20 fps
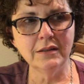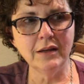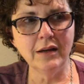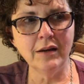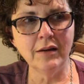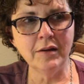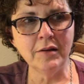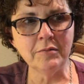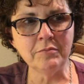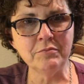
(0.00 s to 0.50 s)

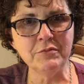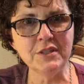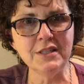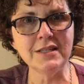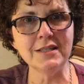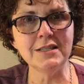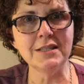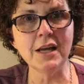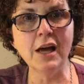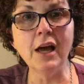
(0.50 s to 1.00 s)
um,
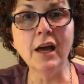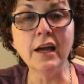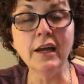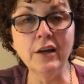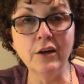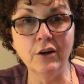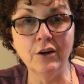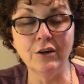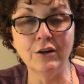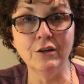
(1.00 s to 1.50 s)

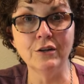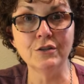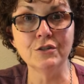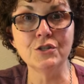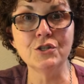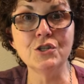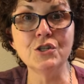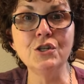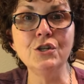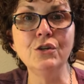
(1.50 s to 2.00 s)

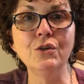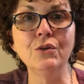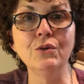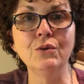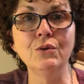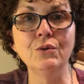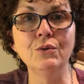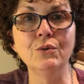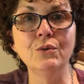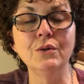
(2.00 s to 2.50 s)
desire
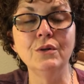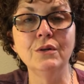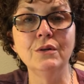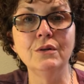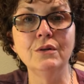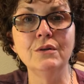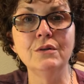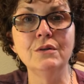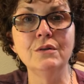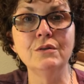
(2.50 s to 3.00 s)
to
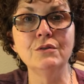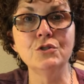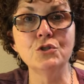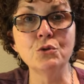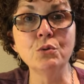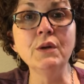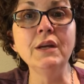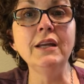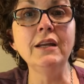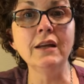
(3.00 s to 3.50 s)

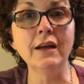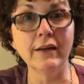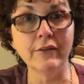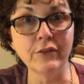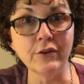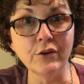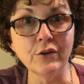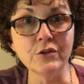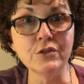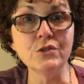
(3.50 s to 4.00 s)
treat
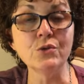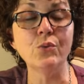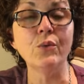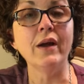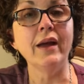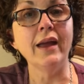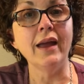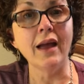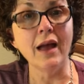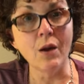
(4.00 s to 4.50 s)
others the
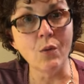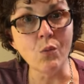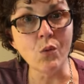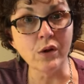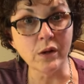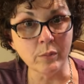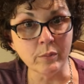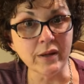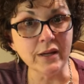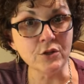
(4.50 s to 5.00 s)
way I
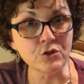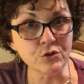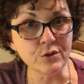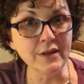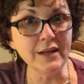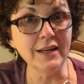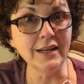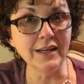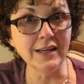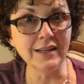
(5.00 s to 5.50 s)
want to be
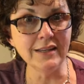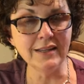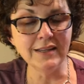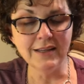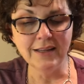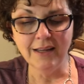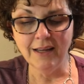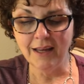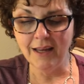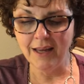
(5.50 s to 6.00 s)
treated
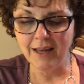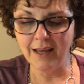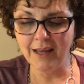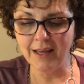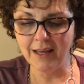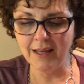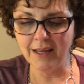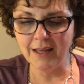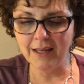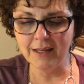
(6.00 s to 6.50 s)

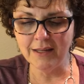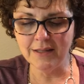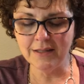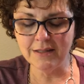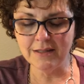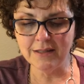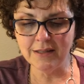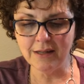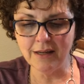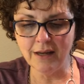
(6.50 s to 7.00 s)

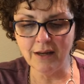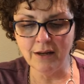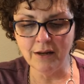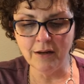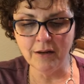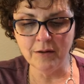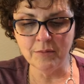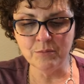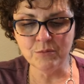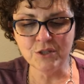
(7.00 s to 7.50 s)
and
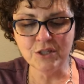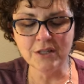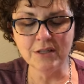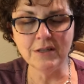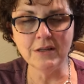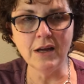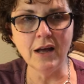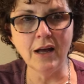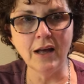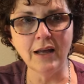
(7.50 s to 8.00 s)
um, to
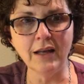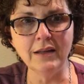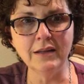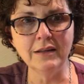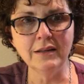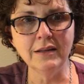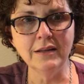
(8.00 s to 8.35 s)
not,